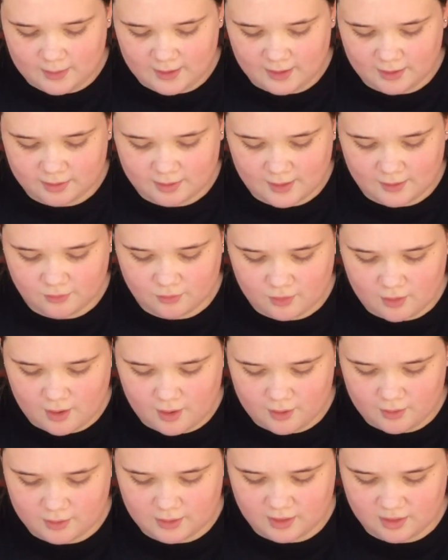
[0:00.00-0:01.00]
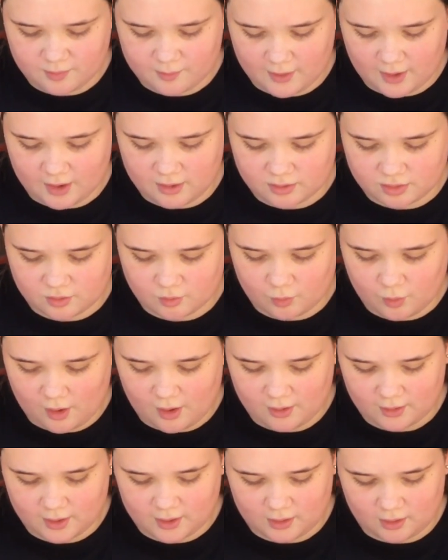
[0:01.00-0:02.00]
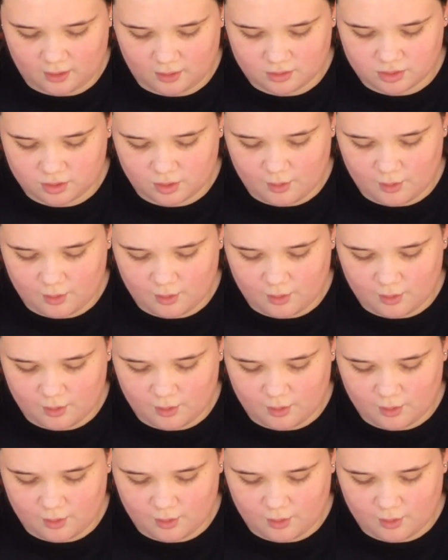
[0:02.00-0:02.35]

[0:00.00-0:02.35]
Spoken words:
Please send your Holy Spirit to work in us,